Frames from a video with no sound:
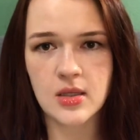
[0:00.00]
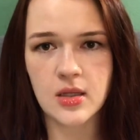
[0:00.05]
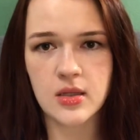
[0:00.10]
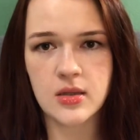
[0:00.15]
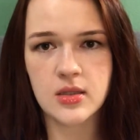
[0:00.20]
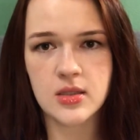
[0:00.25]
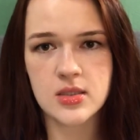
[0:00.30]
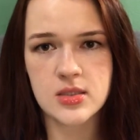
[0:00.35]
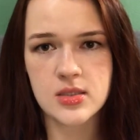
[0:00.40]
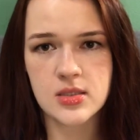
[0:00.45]

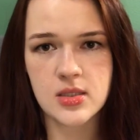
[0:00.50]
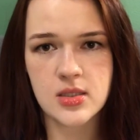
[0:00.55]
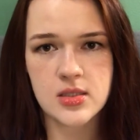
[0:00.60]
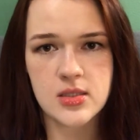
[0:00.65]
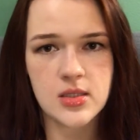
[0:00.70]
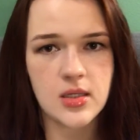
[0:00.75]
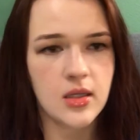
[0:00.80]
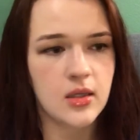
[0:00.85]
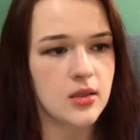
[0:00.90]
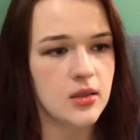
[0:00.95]
This is
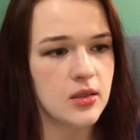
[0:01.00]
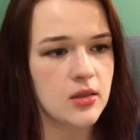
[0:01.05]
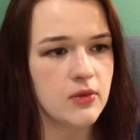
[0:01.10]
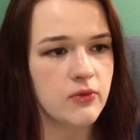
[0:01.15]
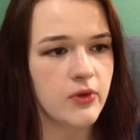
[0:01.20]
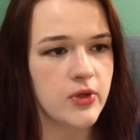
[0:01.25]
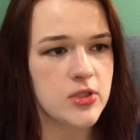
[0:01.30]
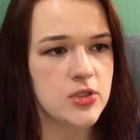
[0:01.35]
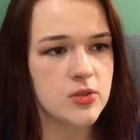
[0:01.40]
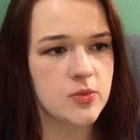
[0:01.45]
a little
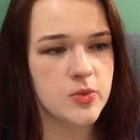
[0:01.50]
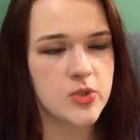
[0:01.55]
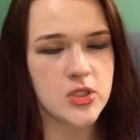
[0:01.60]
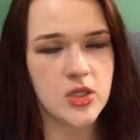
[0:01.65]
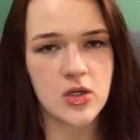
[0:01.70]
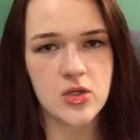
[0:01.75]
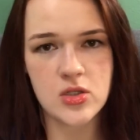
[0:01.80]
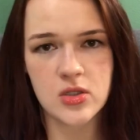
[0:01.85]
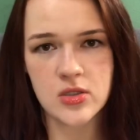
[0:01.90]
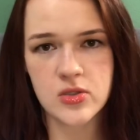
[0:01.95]
facial
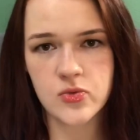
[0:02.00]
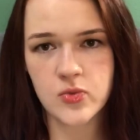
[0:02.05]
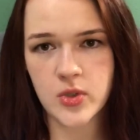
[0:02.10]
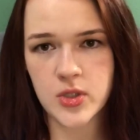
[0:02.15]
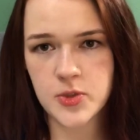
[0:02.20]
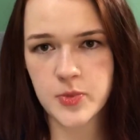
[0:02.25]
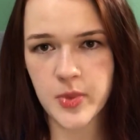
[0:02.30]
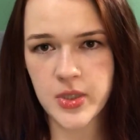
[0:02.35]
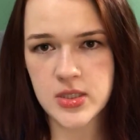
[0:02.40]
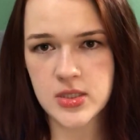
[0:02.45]
massager. This
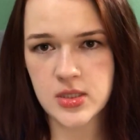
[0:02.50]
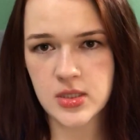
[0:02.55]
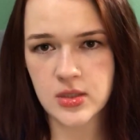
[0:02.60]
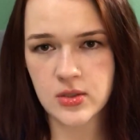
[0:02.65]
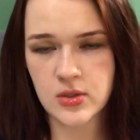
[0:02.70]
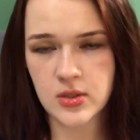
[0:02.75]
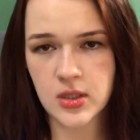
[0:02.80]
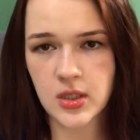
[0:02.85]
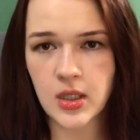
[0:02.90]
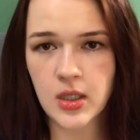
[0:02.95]
one's by
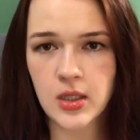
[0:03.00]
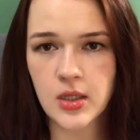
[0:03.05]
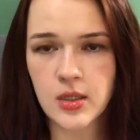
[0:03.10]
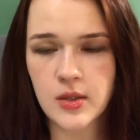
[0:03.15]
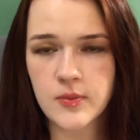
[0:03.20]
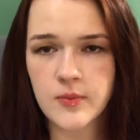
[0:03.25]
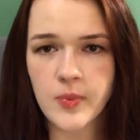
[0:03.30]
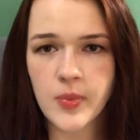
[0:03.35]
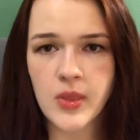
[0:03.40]
Secret Key,